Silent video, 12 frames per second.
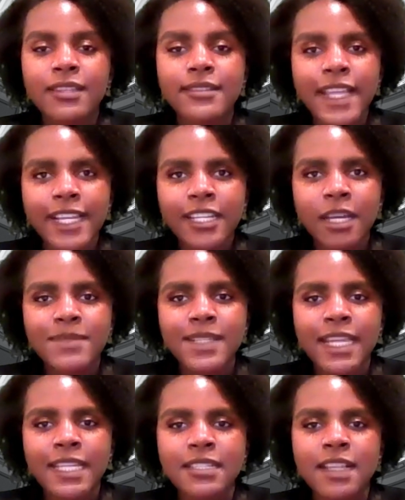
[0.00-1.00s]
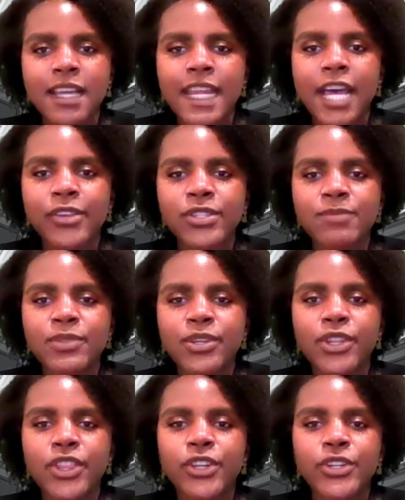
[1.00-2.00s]
The second update is on House
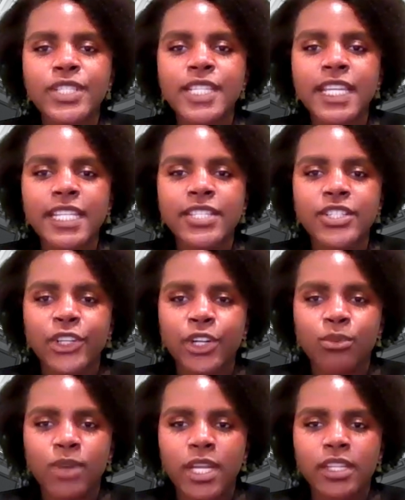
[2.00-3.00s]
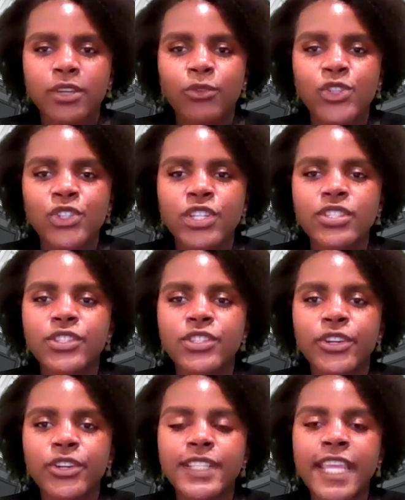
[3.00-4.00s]
Bill 1301, which
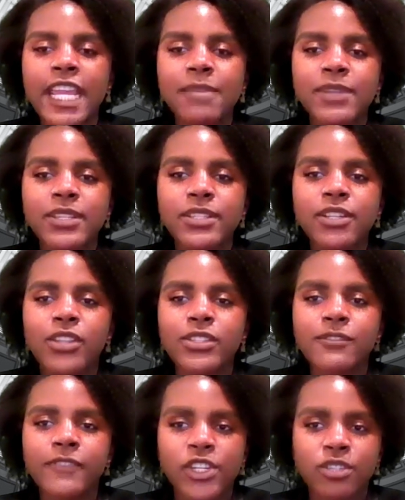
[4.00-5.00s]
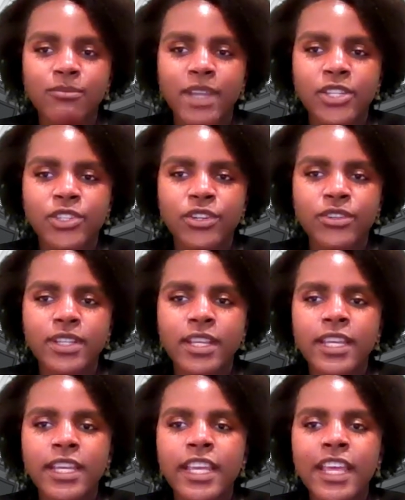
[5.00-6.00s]
concerns cannabis cultivation measures
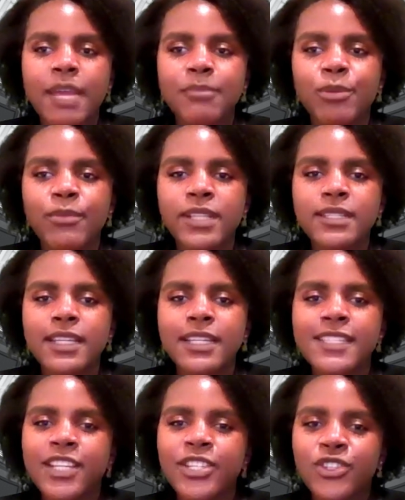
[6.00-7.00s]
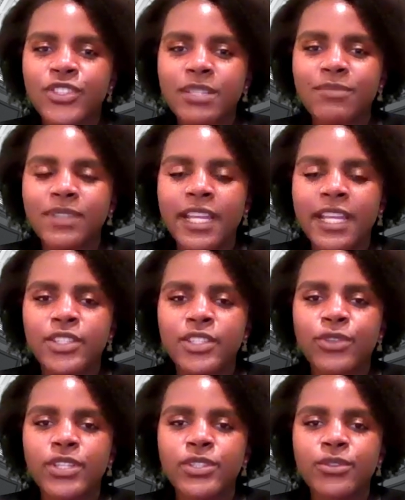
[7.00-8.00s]
and permits contingency
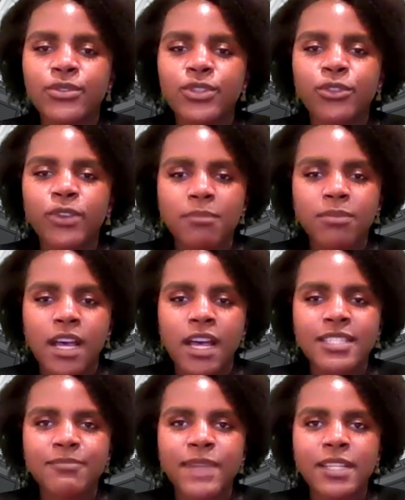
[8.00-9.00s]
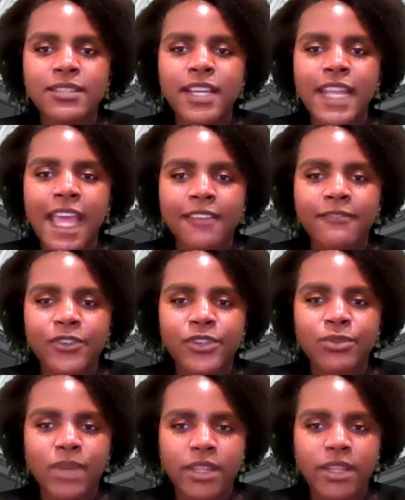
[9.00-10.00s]
plans to reduce crop loss based on
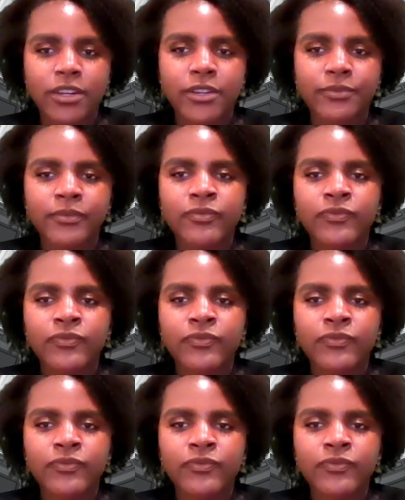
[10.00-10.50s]
adverse weather.